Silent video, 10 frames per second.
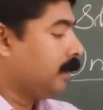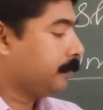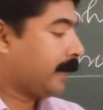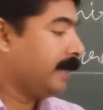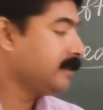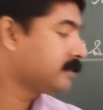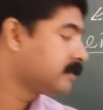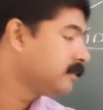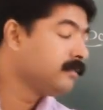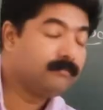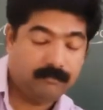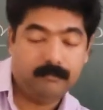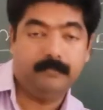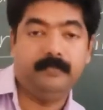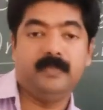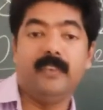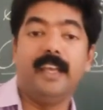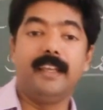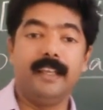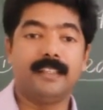price
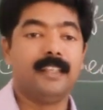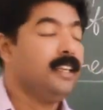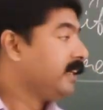varies.